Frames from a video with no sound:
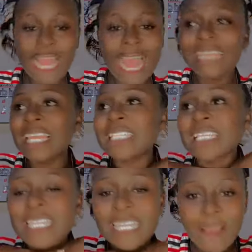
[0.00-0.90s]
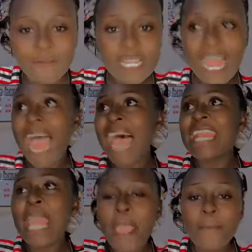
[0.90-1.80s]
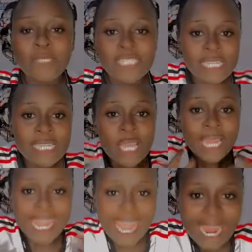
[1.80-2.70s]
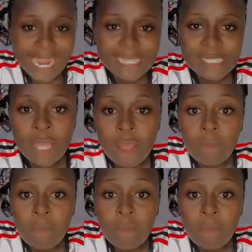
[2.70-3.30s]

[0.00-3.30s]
and they just left an empty, careless,